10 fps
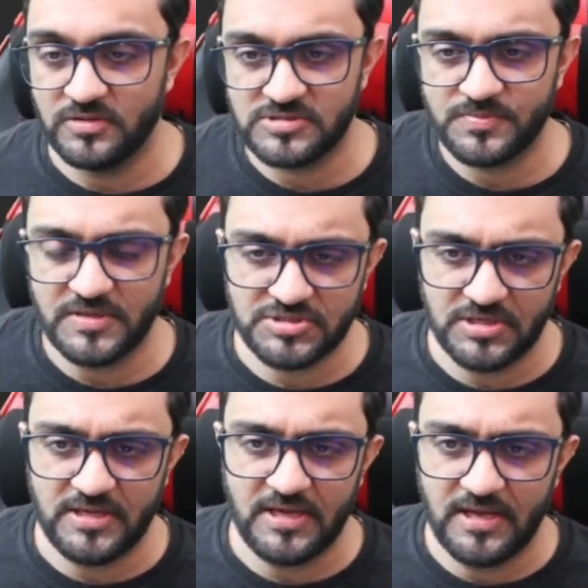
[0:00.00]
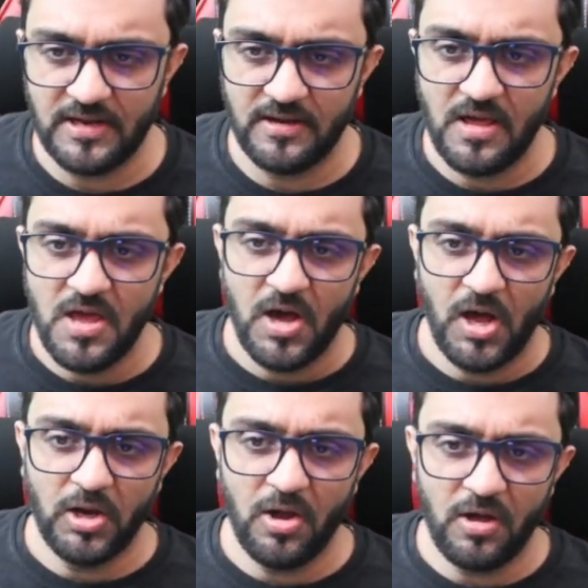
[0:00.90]
especially in
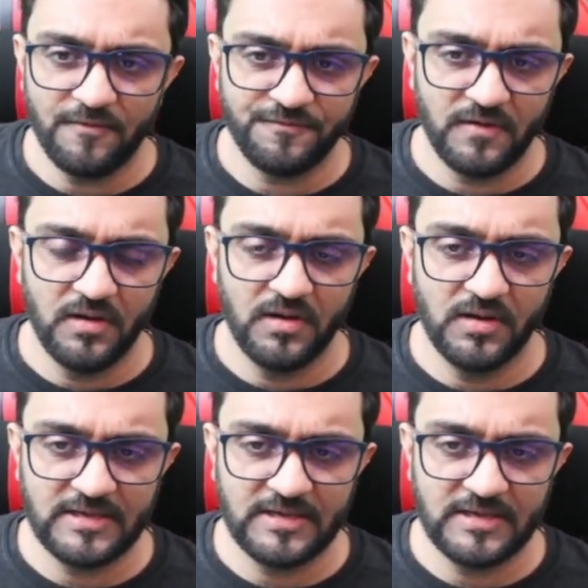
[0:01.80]
a lot of uh,